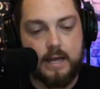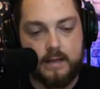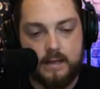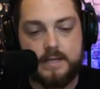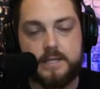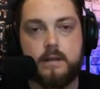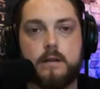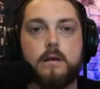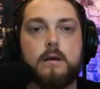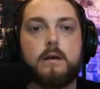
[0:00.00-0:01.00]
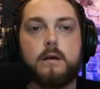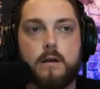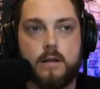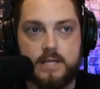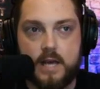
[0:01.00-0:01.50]
listen,
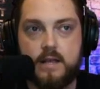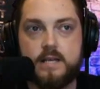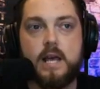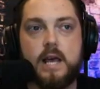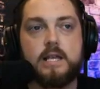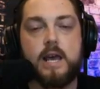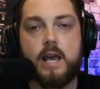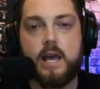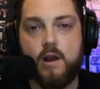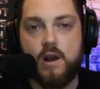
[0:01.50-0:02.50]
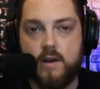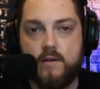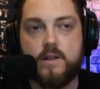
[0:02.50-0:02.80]
let's get this thing taken care of.